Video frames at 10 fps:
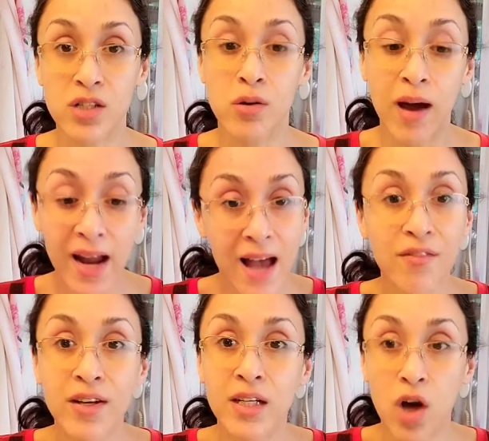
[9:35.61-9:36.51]
So I
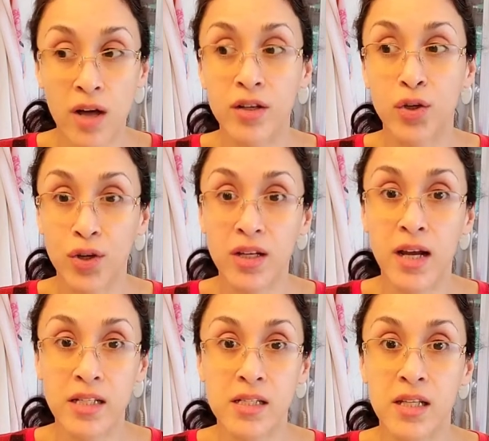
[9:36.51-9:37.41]
haven't gotten a good
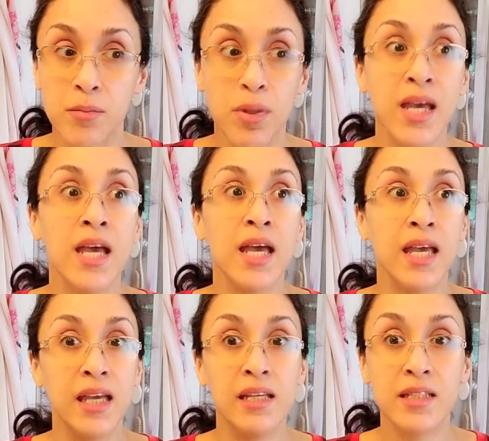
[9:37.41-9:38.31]
night's sleep
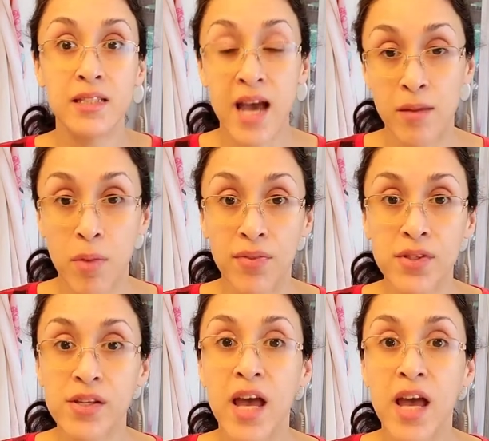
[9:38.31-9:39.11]
in 10 months.